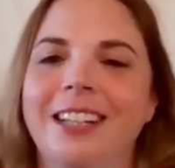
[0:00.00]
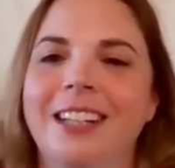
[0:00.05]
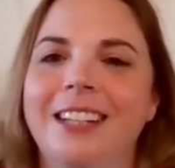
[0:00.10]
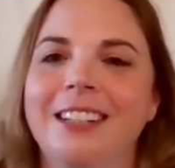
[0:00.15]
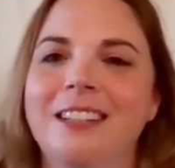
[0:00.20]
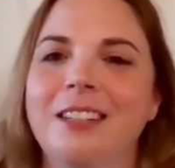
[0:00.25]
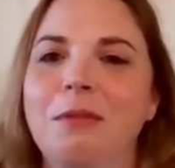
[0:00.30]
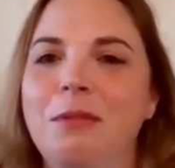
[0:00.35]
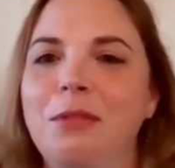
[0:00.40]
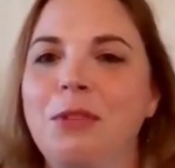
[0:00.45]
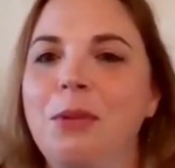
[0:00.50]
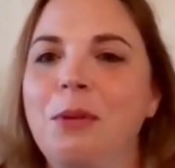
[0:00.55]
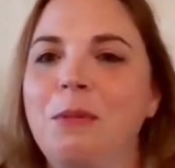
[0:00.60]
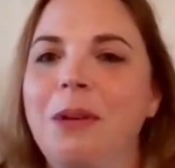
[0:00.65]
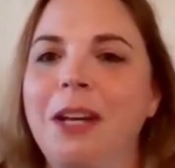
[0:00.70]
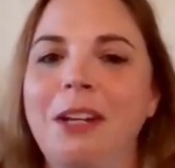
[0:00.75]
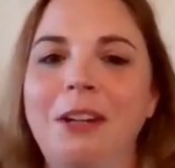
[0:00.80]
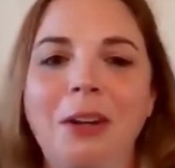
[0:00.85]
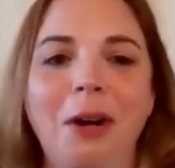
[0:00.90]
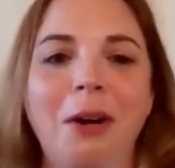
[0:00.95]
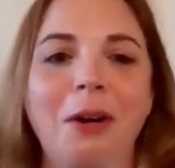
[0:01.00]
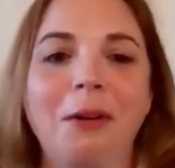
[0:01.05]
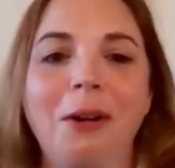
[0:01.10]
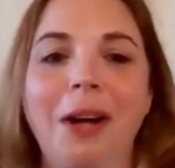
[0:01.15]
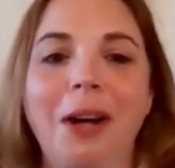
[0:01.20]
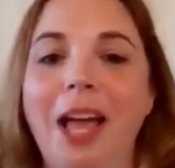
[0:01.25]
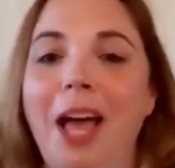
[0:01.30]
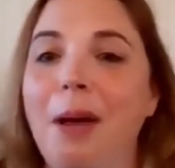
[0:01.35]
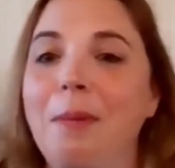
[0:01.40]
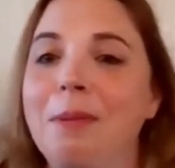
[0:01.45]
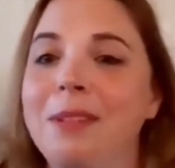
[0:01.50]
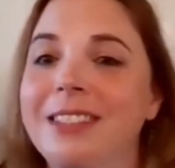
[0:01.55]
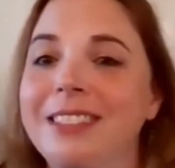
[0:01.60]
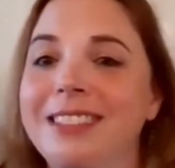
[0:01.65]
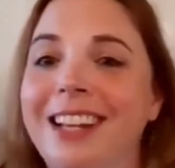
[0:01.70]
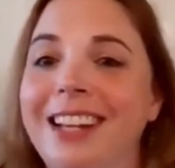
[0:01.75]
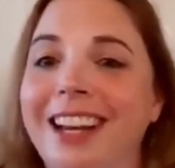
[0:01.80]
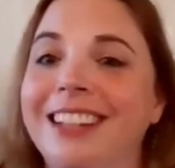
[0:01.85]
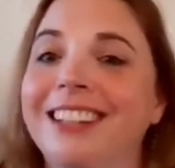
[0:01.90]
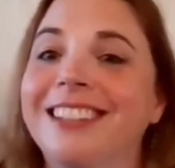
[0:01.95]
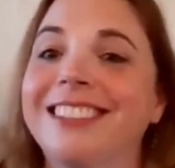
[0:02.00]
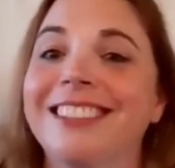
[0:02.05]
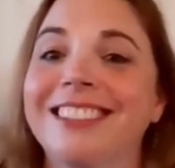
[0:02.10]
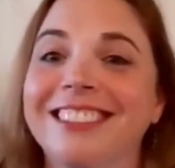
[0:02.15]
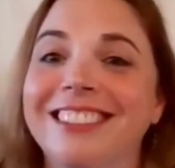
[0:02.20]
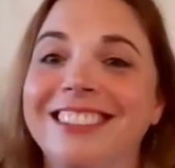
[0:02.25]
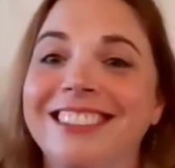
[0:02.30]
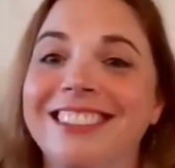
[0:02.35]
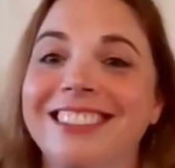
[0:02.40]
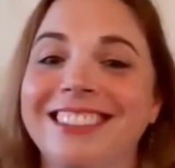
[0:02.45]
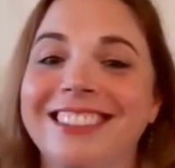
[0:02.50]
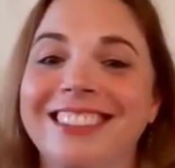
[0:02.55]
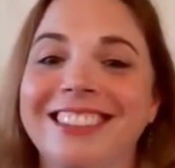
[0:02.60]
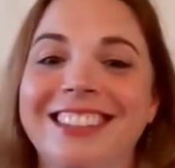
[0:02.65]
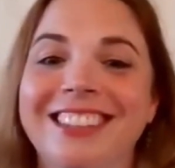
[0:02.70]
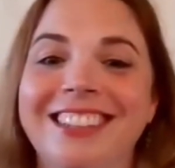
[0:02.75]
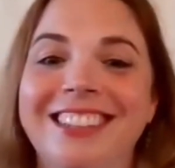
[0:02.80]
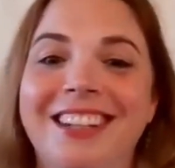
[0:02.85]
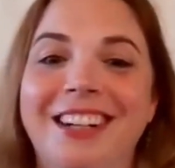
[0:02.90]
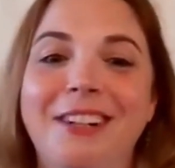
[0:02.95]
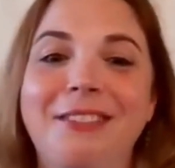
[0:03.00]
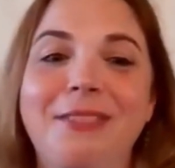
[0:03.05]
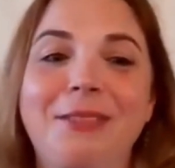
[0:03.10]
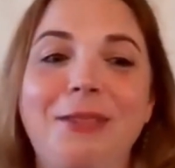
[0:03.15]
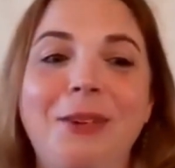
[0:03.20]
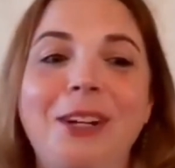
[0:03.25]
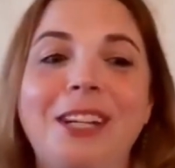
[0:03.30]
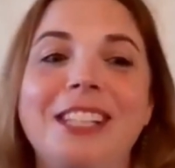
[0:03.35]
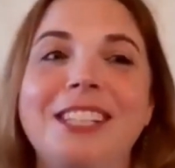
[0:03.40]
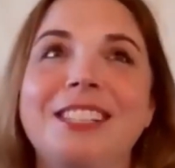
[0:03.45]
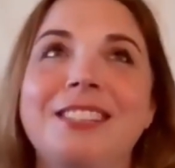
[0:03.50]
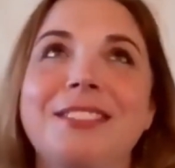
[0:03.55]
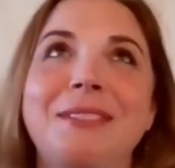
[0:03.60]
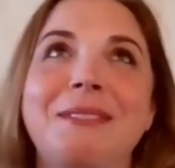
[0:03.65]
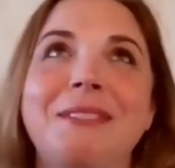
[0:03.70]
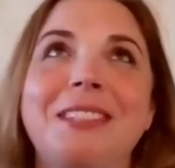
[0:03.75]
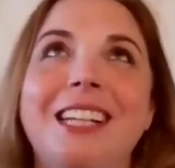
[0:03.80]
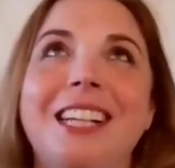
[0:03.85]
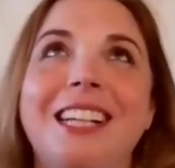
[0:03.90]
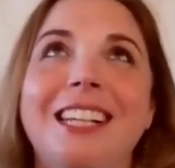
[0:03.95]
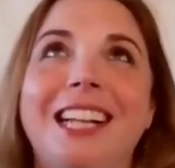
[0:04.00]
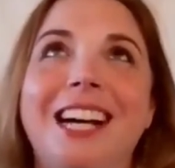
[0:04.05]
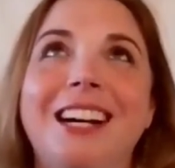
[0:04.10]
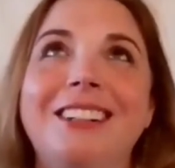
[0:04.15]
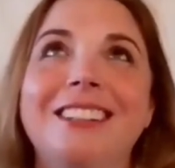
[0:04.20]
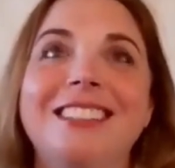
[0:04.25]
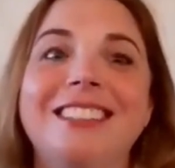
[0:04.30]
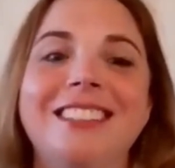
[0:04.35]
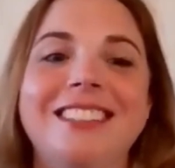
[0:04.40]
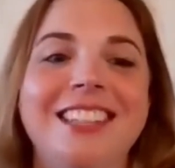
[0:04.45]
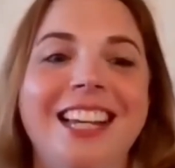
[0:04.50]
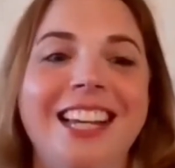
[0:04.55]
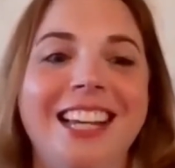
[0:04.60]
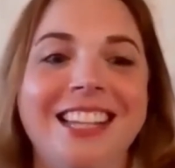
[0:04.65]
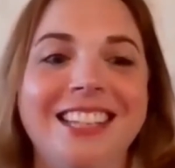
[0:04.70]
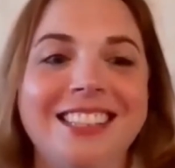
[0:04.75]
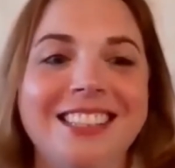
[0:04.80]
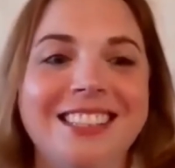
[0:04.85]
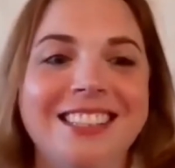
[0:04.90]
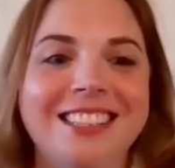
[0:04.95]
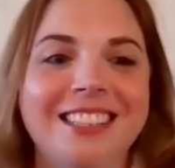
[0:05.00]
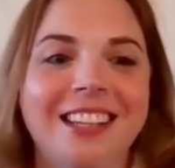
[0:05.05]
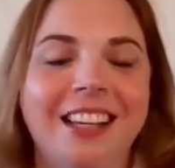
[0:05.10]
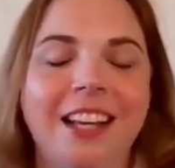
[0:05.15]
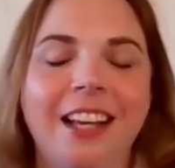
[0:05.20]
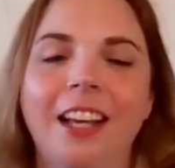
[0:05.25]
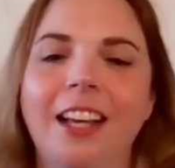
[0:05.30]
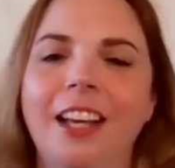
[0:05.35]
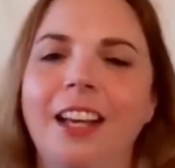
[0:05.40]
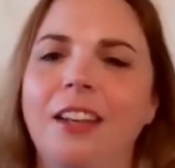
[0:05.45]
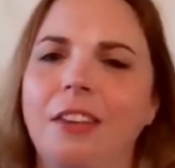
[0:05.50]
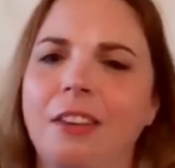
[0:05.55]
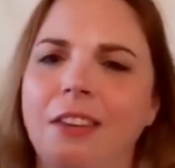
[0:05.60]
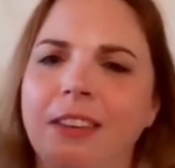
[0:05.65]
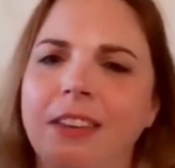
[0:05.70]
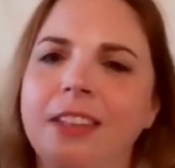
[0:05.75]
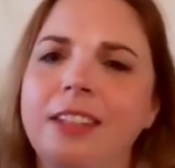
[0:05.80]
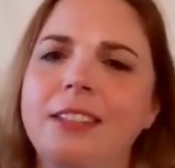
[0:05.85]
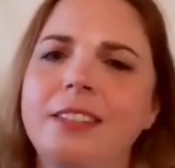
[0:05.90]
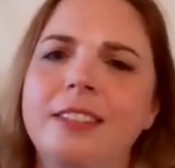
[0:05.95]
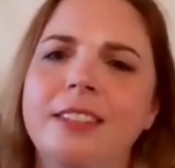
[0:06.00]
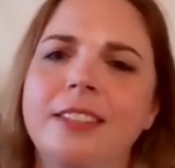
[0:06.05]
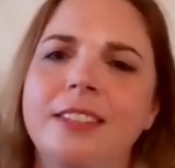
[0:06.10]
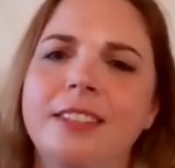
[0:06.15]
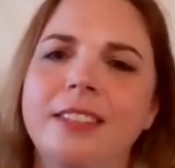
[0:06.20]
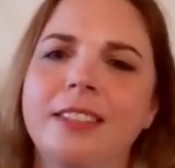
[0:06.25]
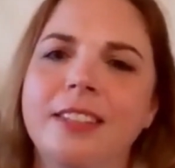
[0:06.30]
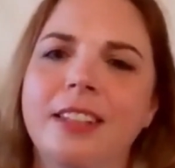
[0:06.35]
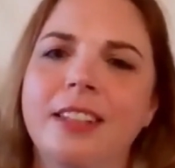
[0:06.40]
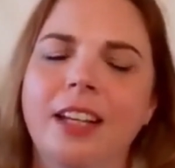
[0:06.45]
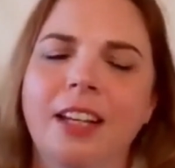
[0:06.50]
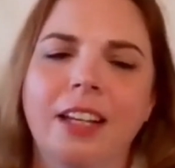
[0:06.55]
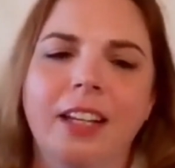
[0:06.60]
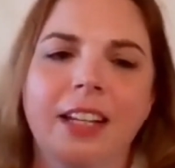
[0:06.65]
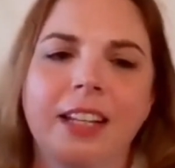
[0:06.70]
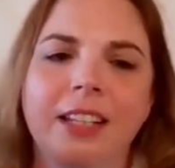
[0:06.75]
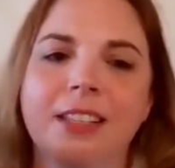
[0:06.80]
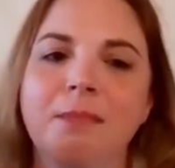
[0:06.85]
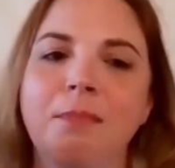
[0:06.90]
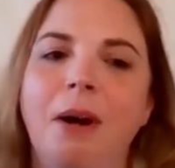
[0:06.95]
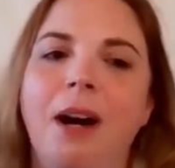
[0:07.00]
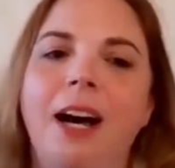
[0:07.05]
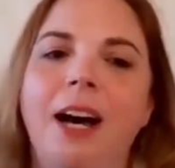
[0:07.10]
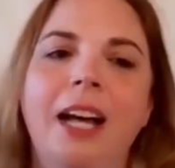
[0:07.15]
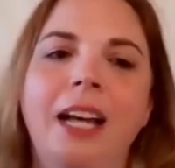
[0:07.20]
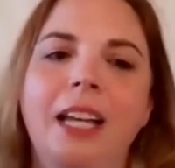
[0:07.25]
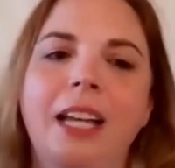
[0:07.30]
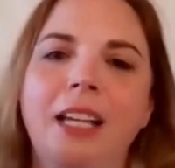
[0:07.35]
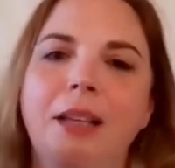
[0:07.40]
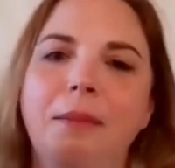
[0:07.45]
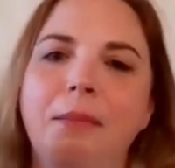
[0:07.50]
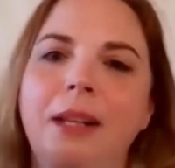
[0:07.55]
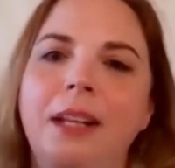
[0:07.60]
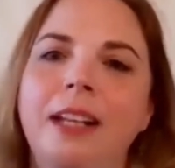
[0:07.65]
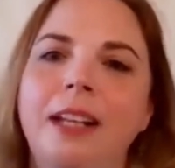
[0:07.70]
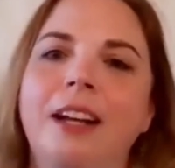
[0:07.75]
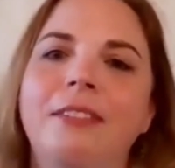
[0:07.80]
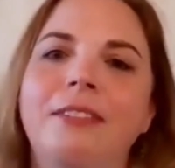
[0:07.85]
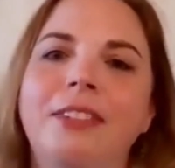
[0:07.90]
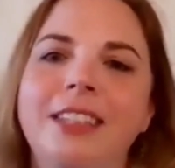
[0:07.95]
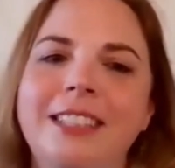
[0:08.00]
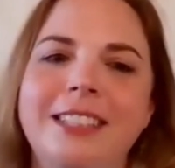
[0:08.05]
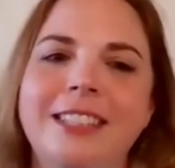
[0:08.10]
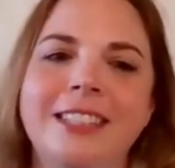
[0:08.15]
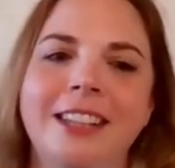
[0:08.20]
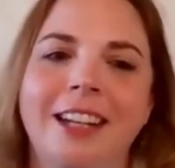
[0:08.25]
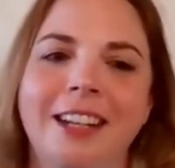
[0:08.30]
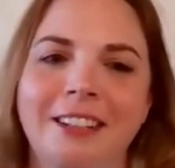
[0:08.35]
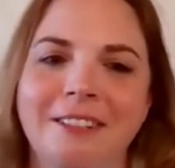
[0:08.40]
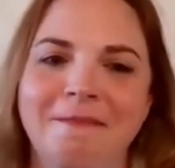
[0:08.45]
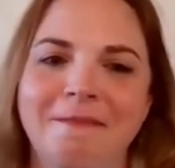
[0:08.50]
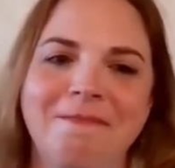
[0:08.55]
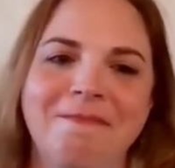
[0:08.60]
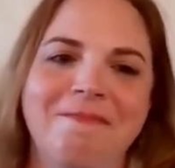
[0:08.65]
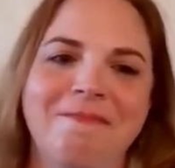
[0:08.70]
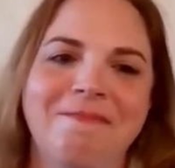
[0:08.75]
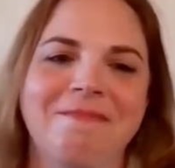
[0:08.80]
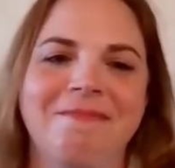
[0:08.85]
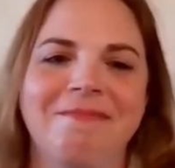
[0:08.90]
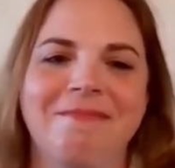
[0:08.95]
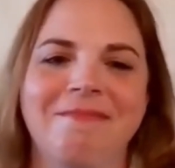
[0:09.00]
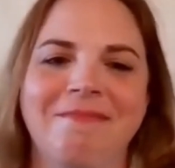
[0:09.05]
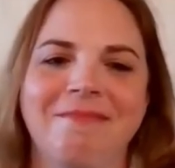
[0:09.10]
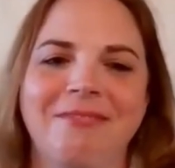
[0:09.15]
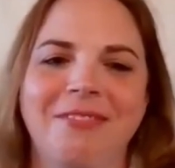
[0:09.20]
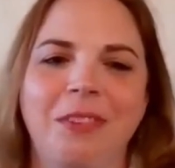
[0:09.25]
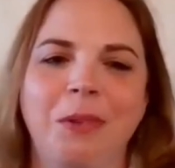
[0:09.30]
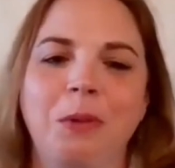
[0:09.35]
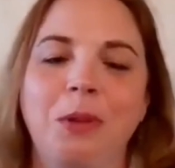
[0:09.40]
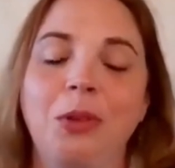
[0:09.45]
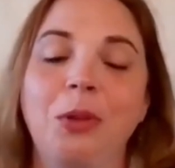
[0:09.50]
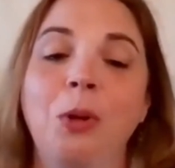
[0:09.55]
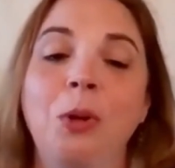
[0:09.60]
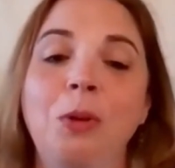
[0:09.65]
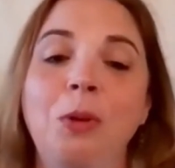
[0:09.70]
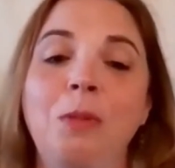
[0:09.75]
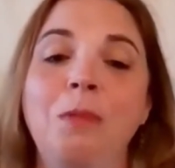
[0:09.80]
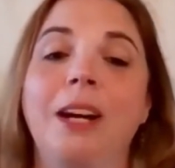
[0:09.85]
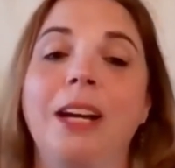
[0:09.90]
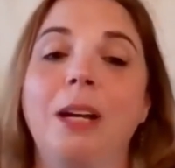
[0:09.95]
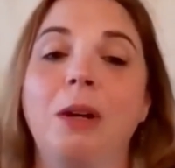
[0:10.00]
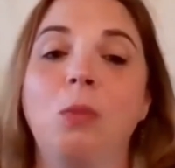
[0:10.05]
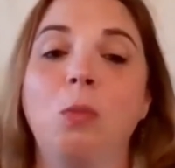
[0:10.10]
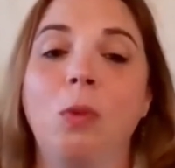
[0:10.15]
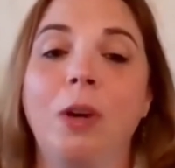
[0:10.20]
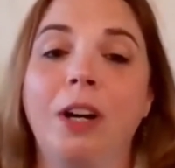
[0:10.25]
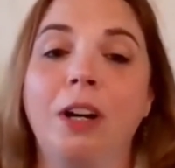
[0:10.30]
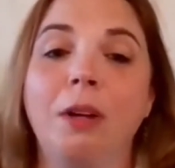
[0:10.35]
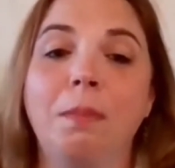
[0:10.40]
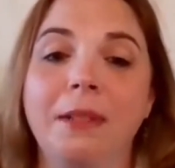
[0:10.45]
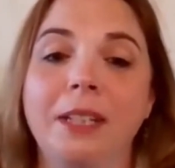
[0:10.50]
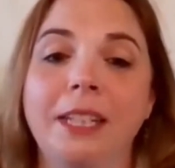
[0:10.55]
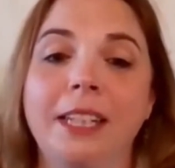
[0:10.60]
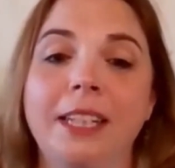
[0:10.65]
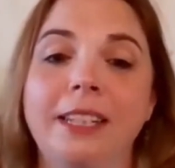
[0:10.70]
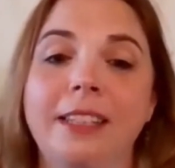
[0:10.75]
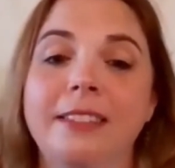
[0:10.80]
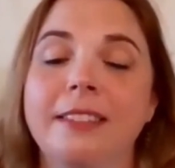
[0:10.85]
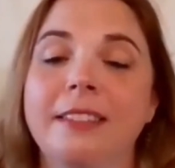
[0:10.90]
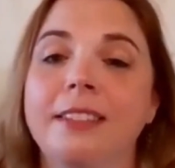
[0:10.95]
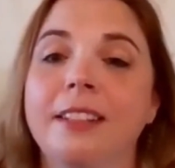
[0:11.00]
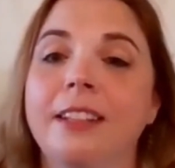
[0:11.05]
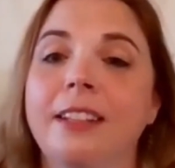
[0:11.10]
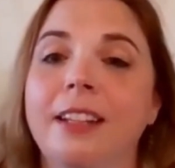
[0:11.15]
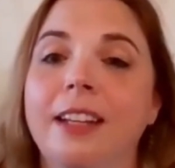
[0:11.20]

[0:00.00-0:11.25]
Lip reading: And some of you may know what happens next. A voice from the cloud states, "This is my beloved Son, with whom I am well pleased.